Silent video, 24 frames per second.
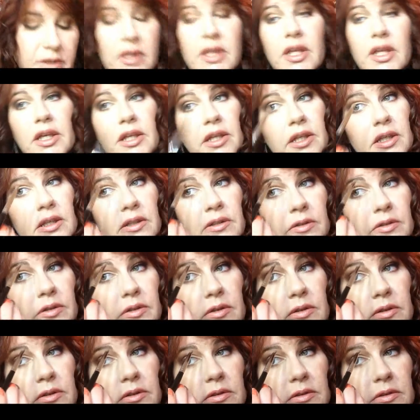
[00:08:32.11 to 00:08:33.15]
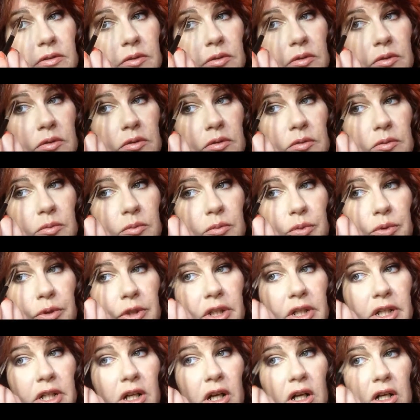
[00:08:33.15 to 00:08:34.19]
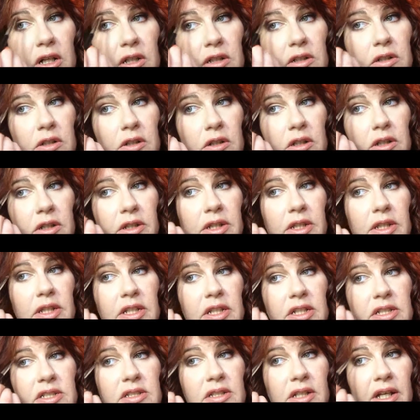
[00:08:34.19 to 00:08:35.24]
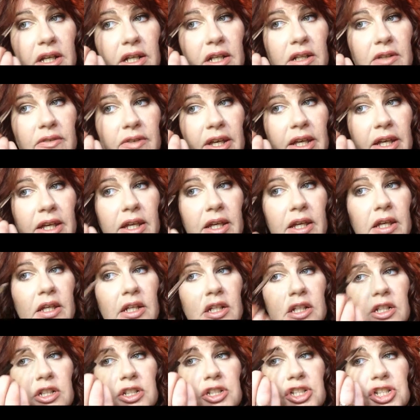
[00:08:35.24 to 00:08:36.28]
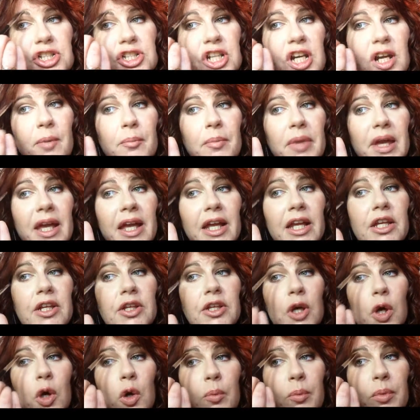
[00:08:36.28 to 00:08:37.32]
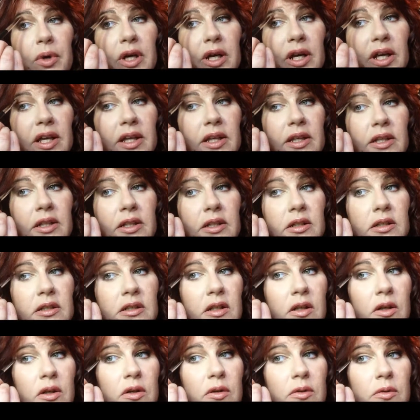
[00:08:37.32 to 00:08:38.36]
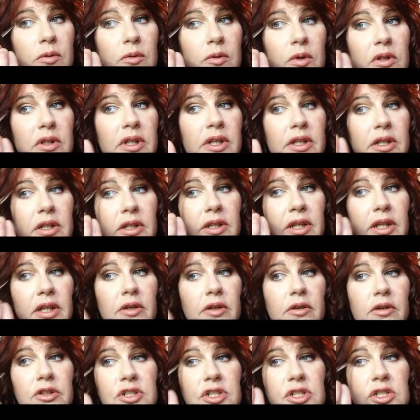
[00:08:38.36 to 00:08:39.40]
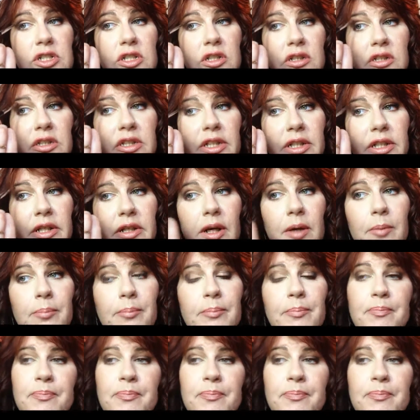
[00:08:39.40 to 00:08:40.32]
the pretty color that is kind of a champagne taupe and go like there and just clean it up.